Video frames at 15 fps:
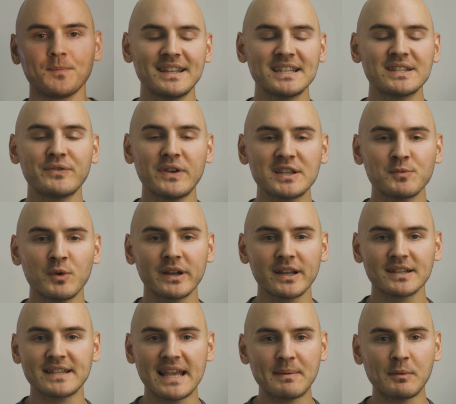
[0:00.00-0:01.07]
This Facebook
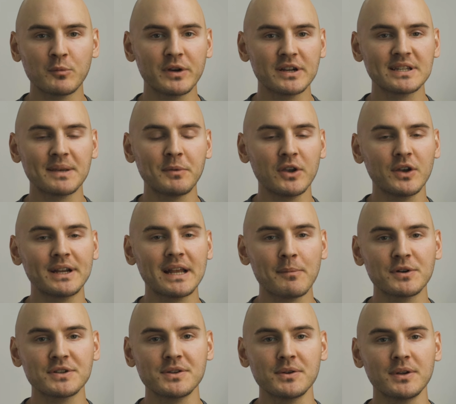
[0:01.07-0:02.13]
example brings up a good
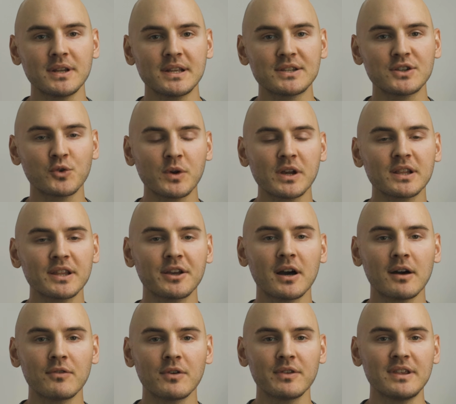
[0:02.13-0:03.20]
opportunity to quickly
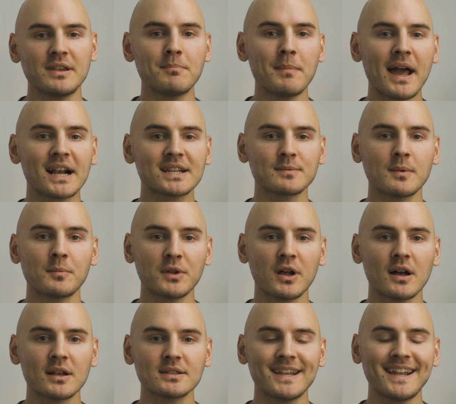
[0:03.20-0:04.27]
cover the maximum
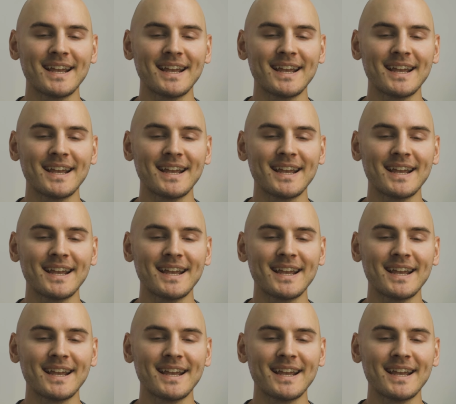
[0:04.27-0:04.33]
loss